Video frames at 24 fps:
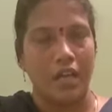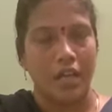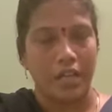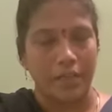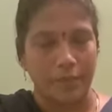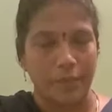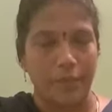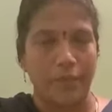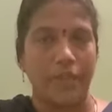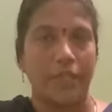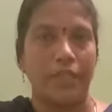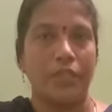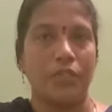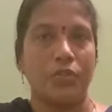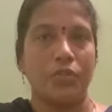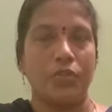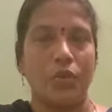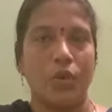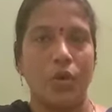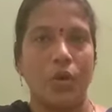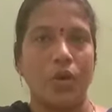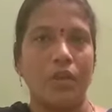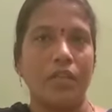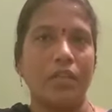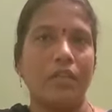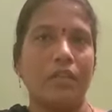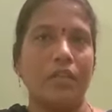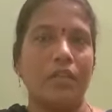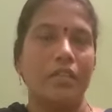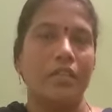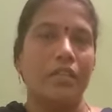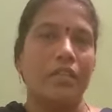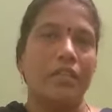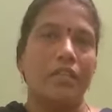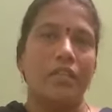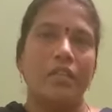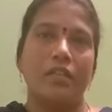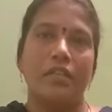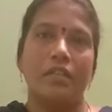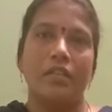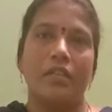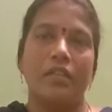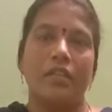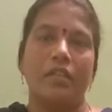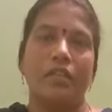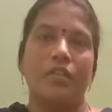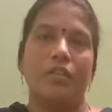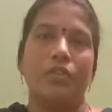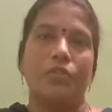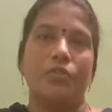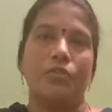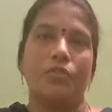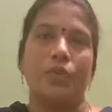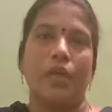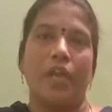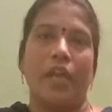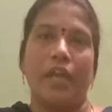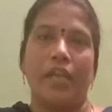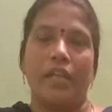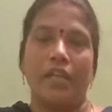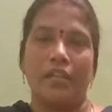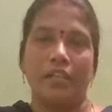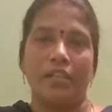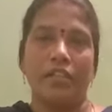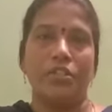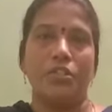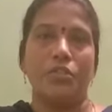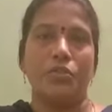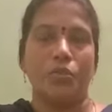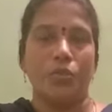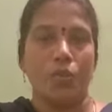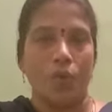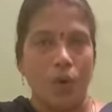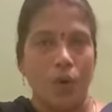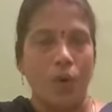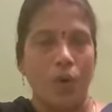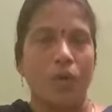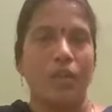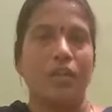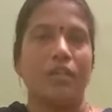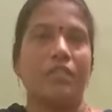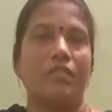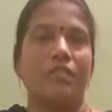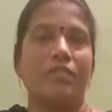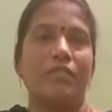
I pray to God to enrich you all